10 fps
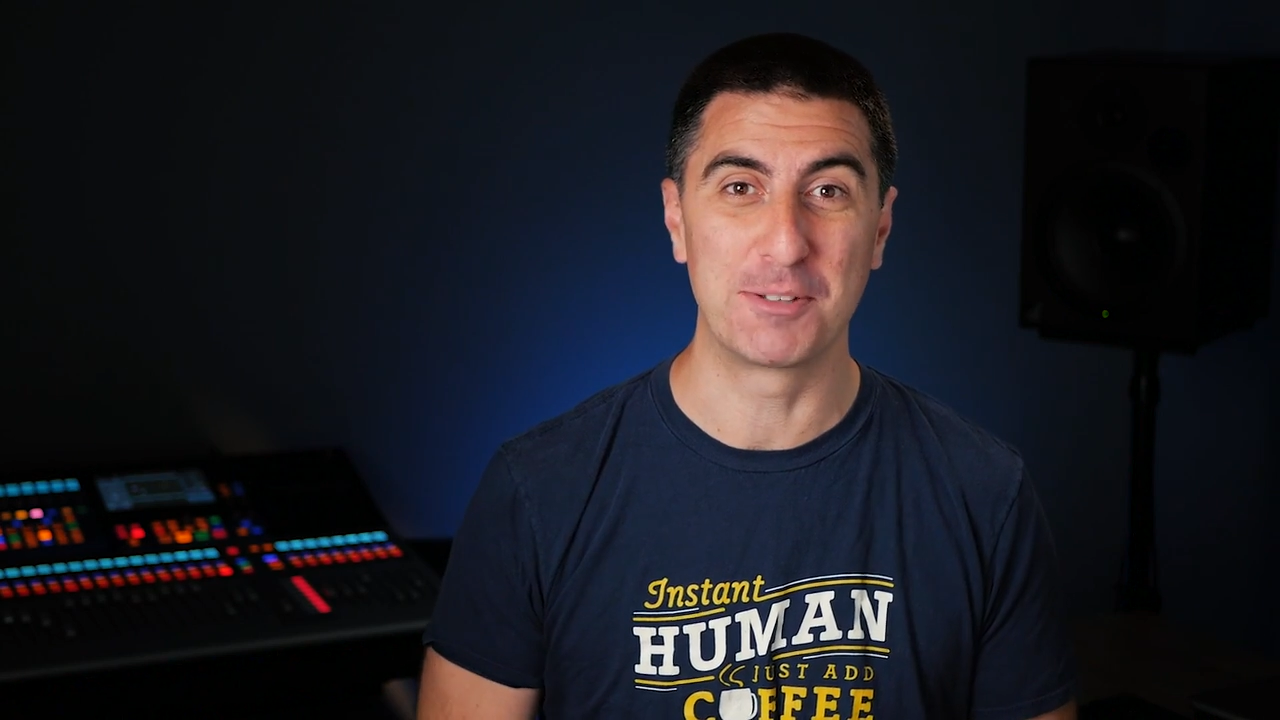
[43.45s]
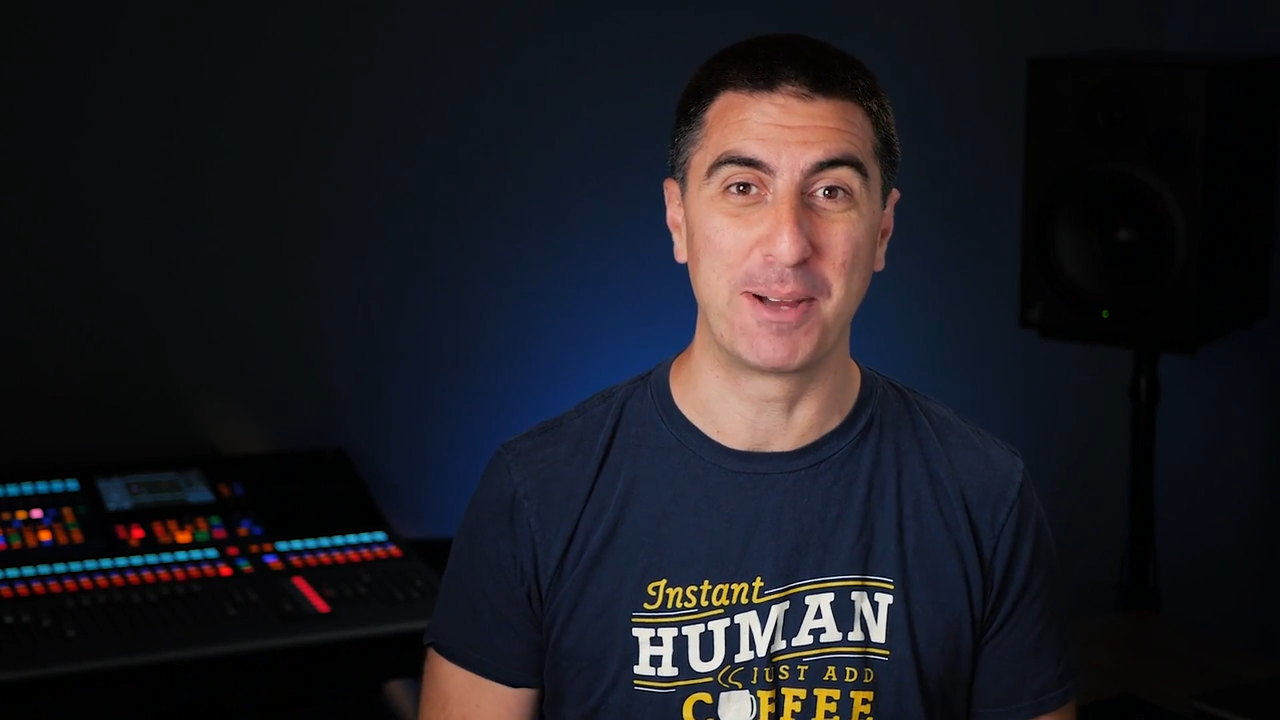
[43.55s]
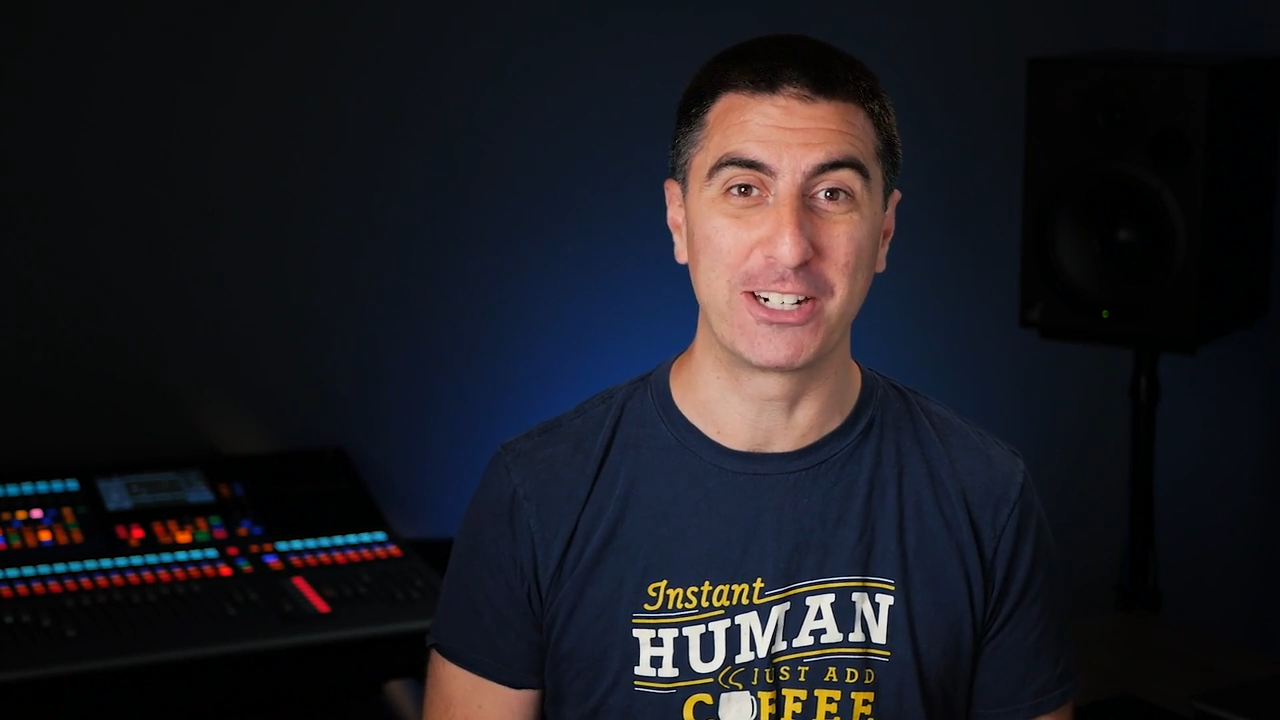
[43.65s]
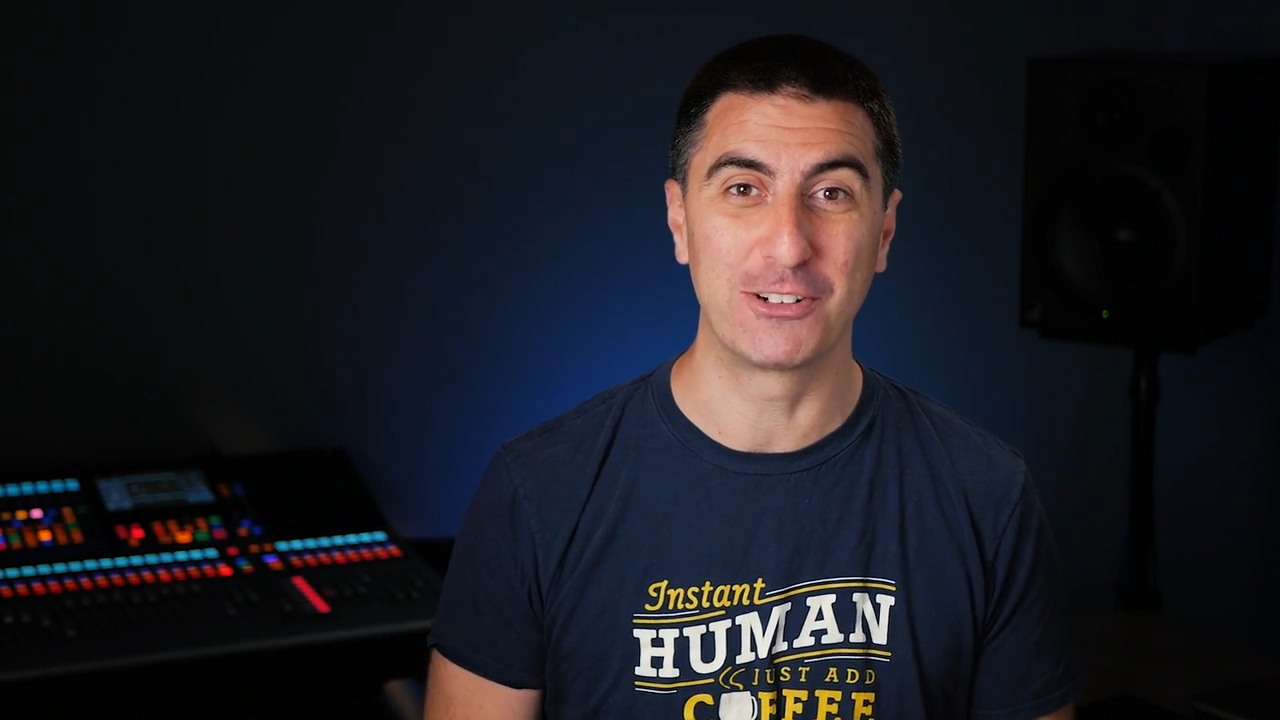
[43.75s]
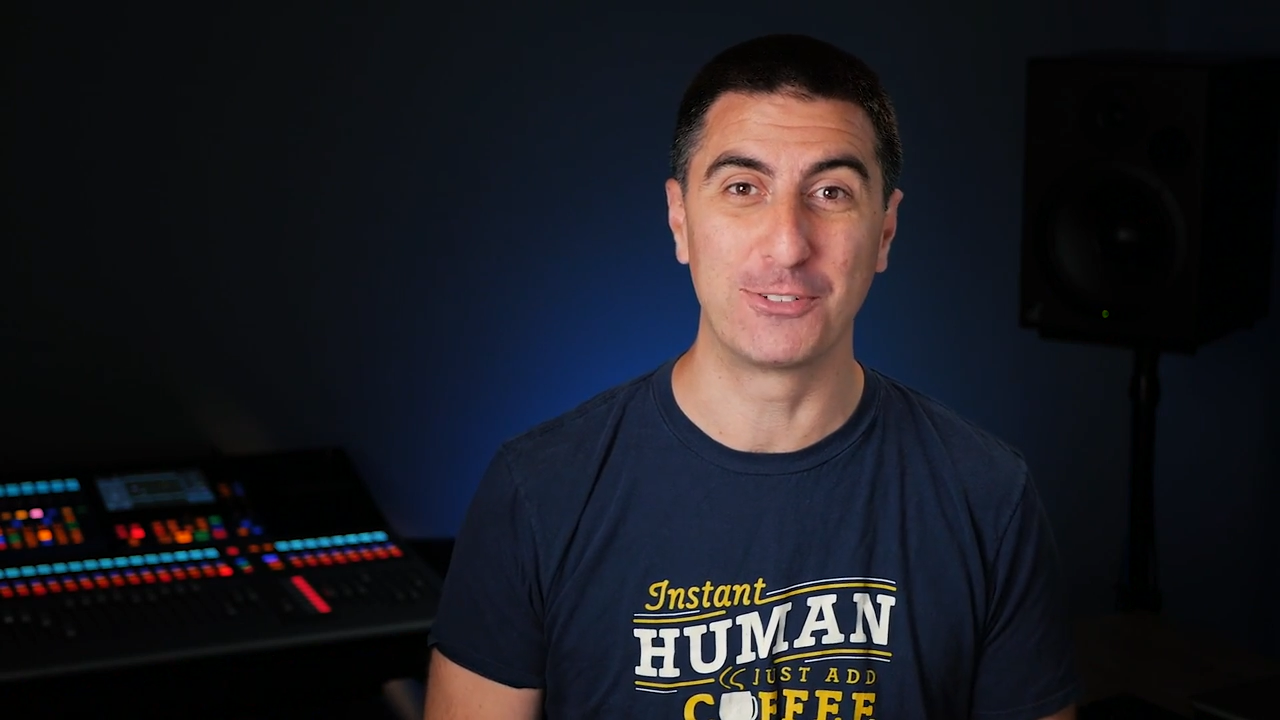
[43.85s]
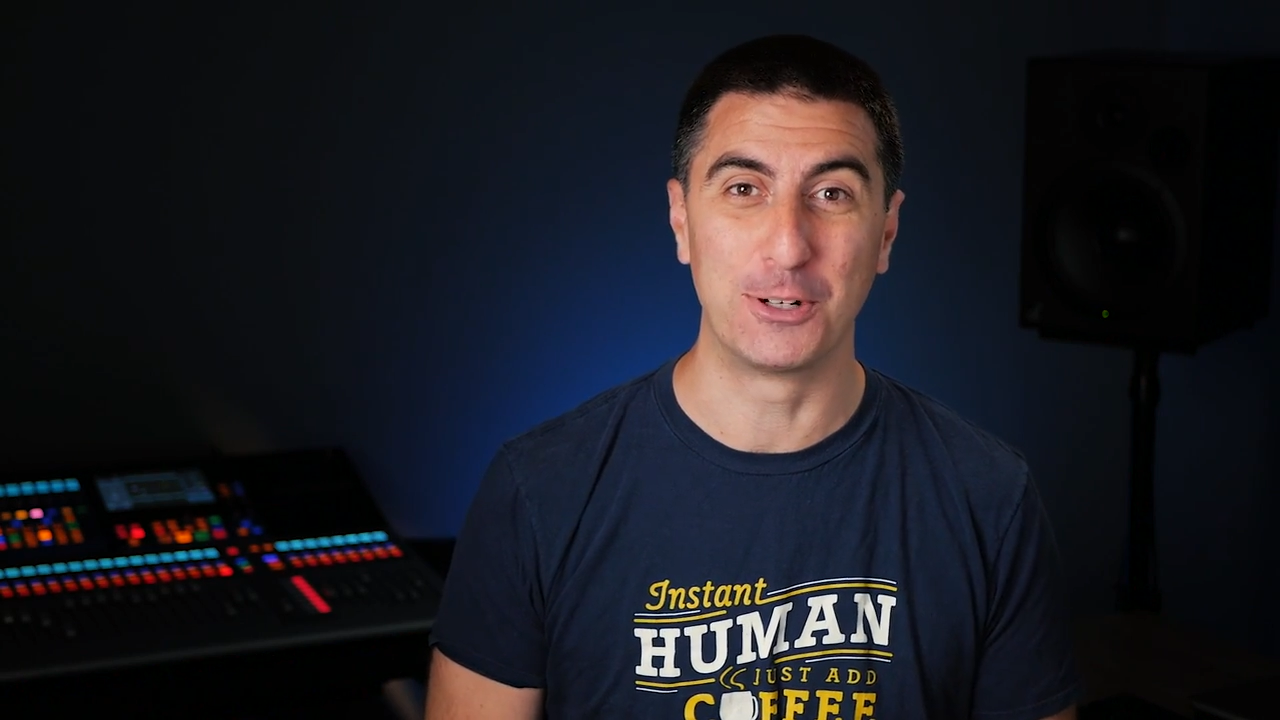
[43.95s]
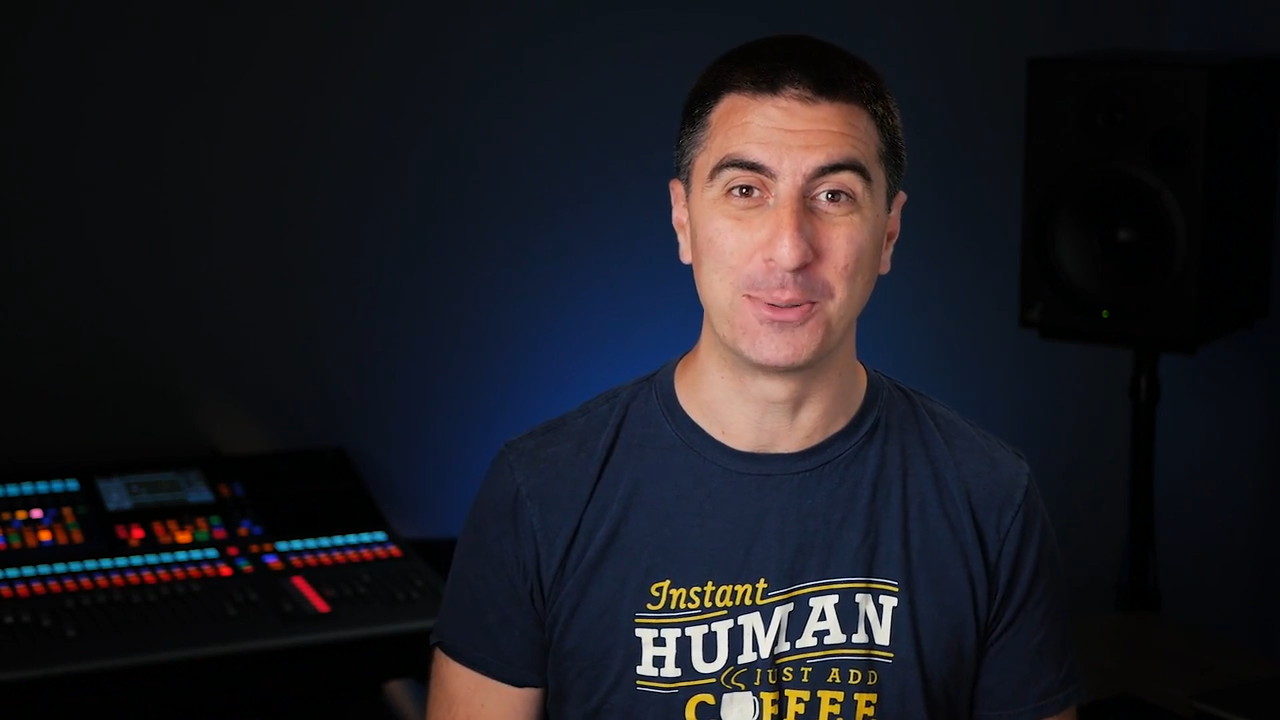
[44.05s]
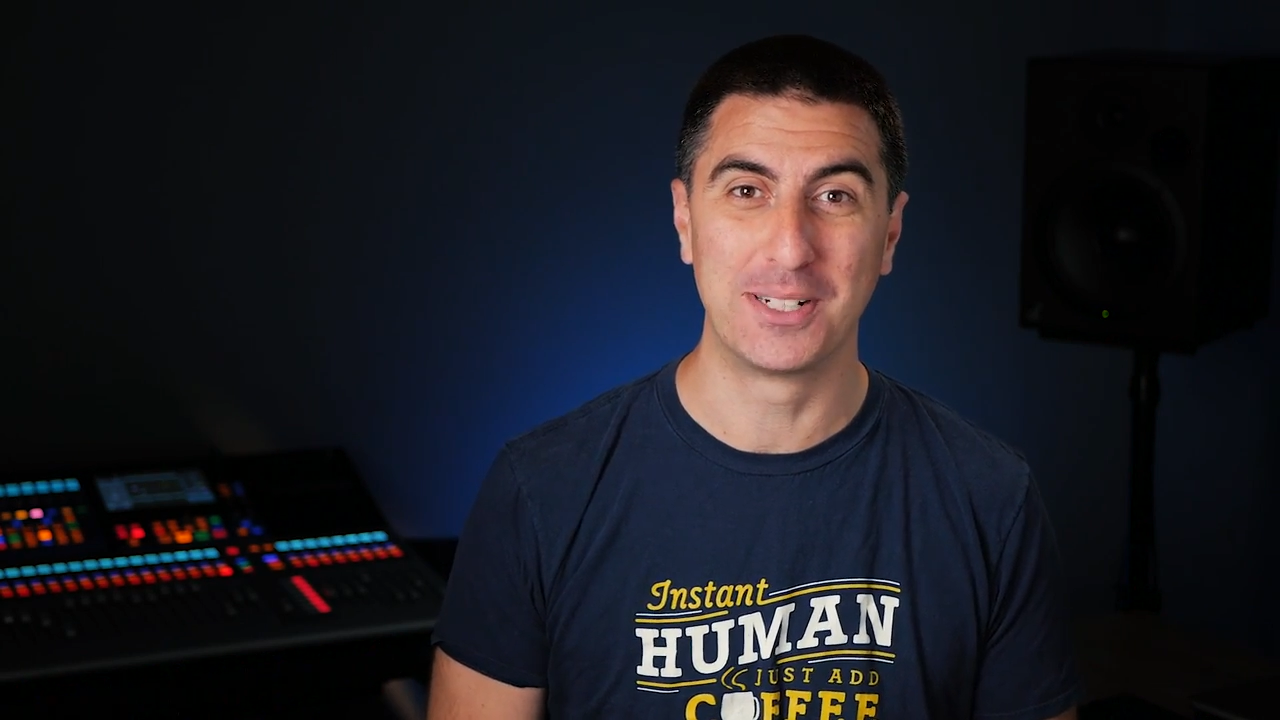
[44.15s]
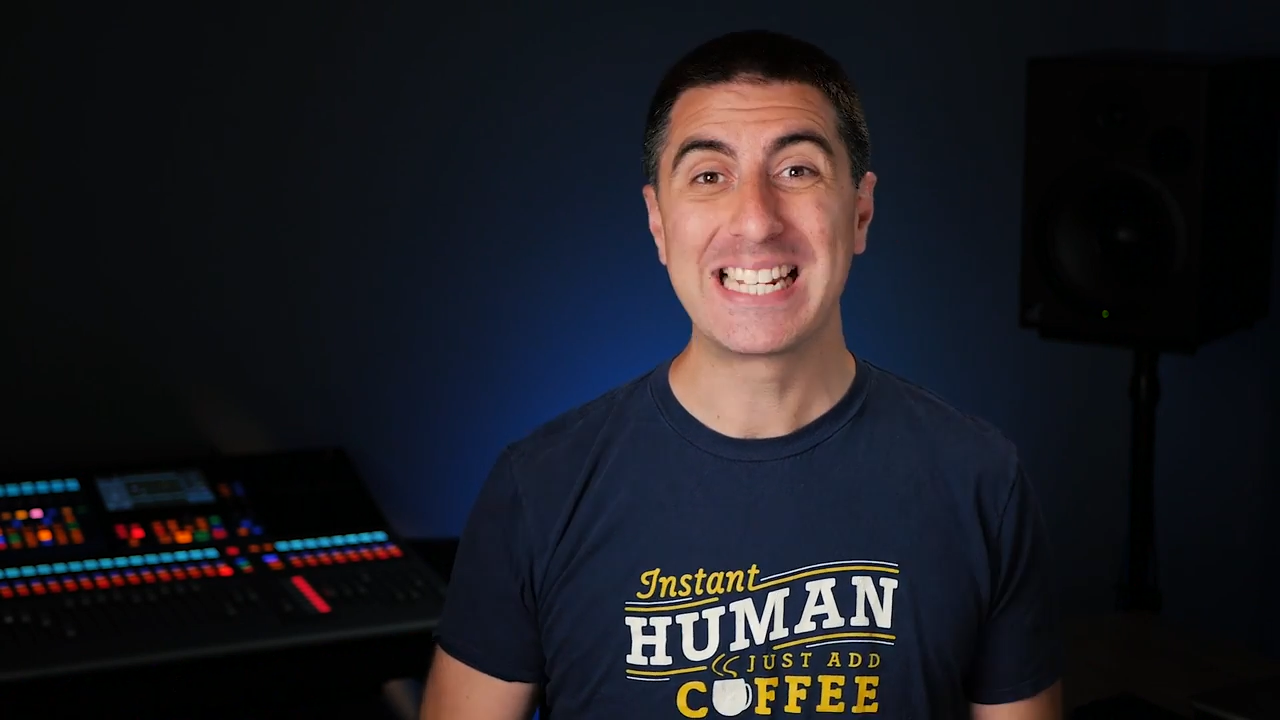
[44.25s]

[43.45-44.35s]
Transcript: microphone.